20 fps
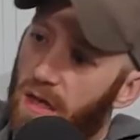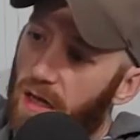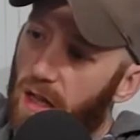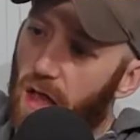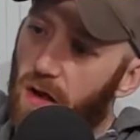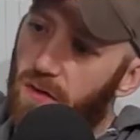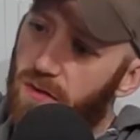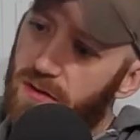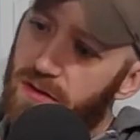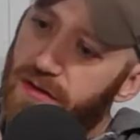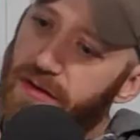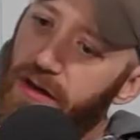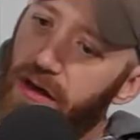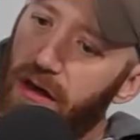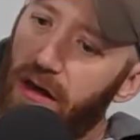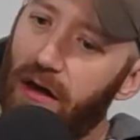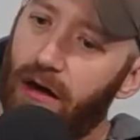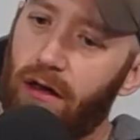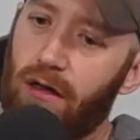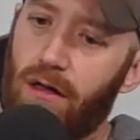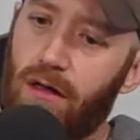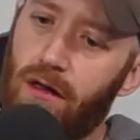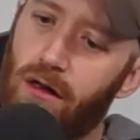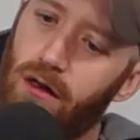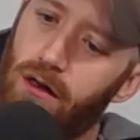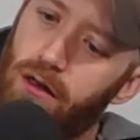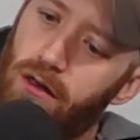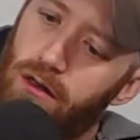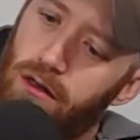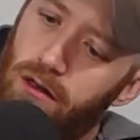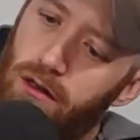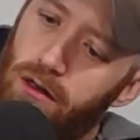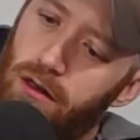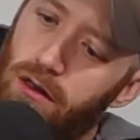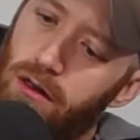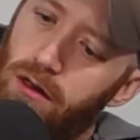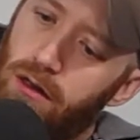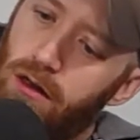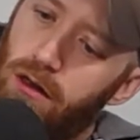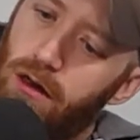I don't see
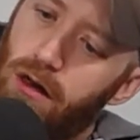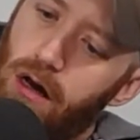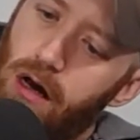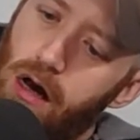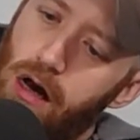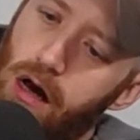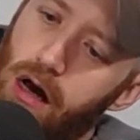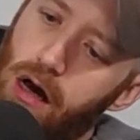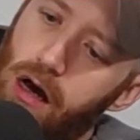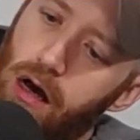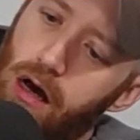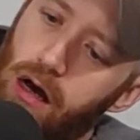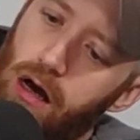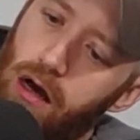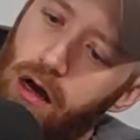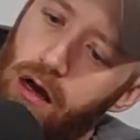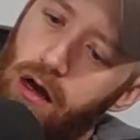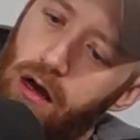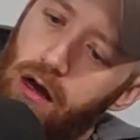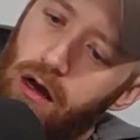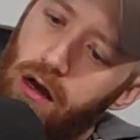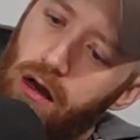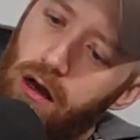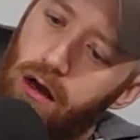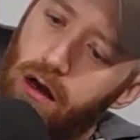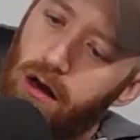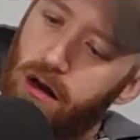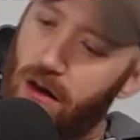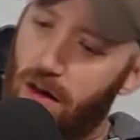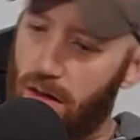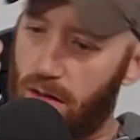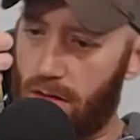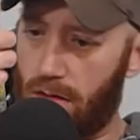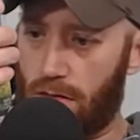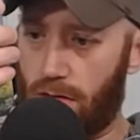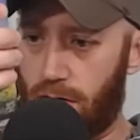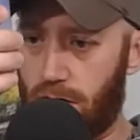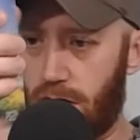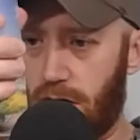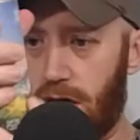uh,
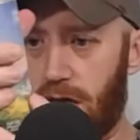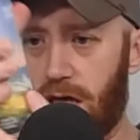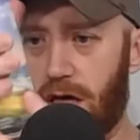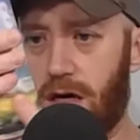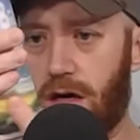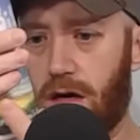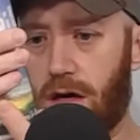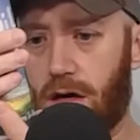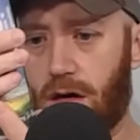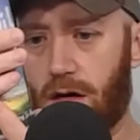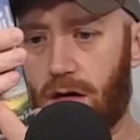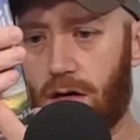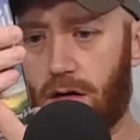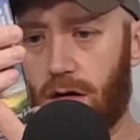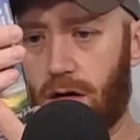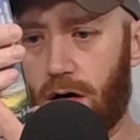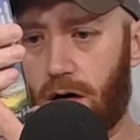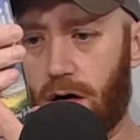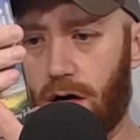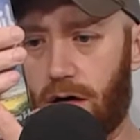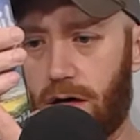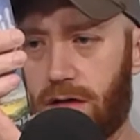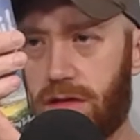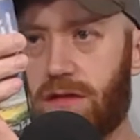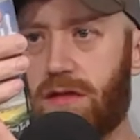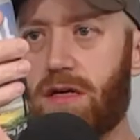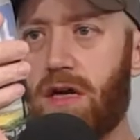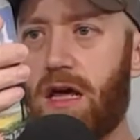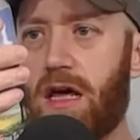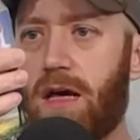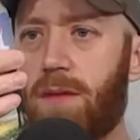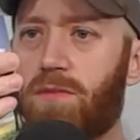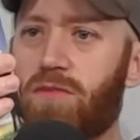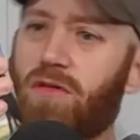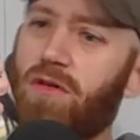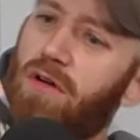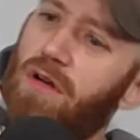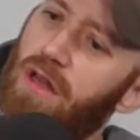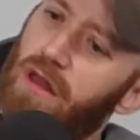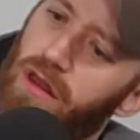any artist names
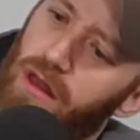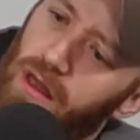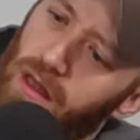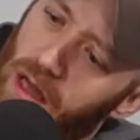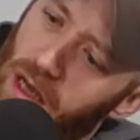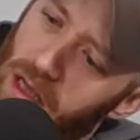or anything like